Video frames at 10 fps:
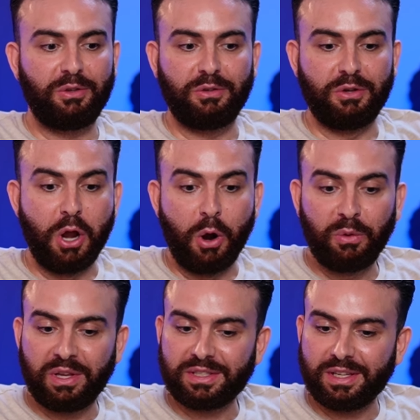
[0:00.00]
know
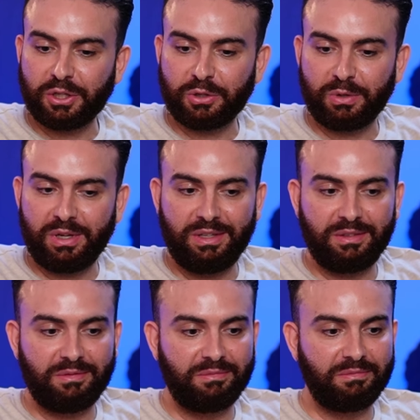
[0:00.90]
this industry
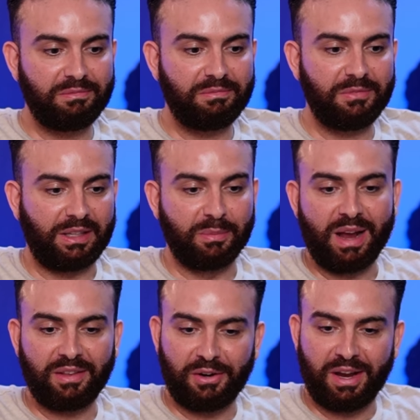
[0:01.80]
like the back
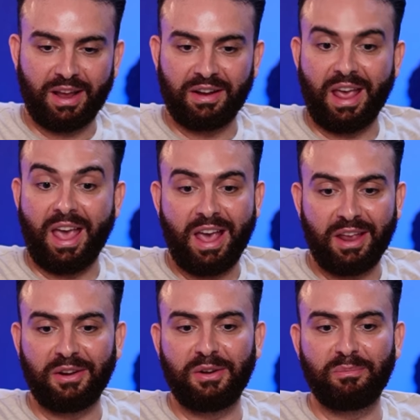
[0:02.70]
of their hand,
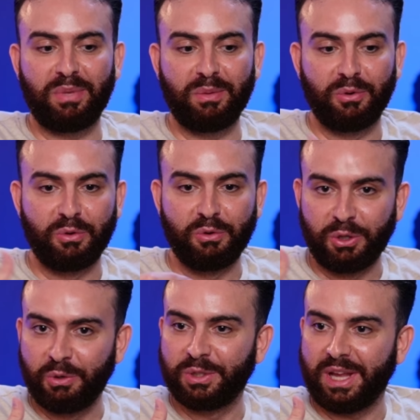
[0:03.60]
and people who
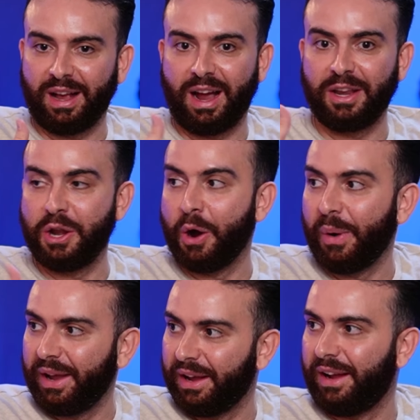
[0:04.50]
use AI, know
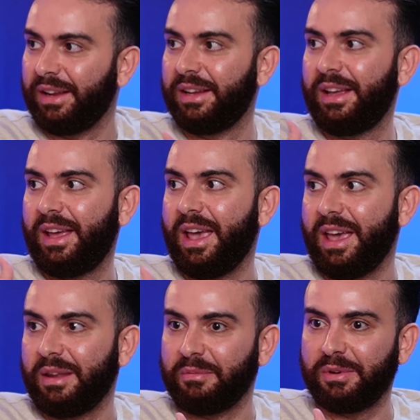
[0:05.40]
AI,
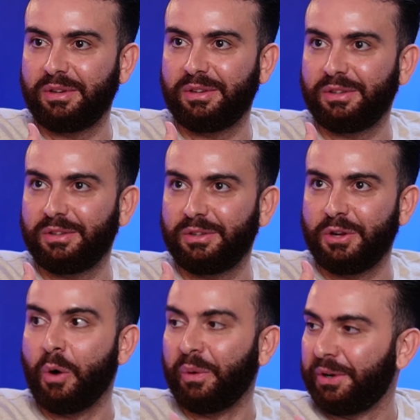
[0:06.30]
and
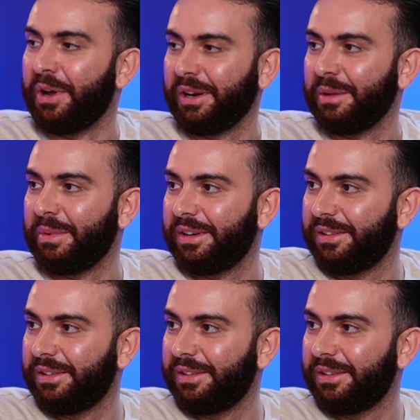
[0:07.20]
know what they're talking about.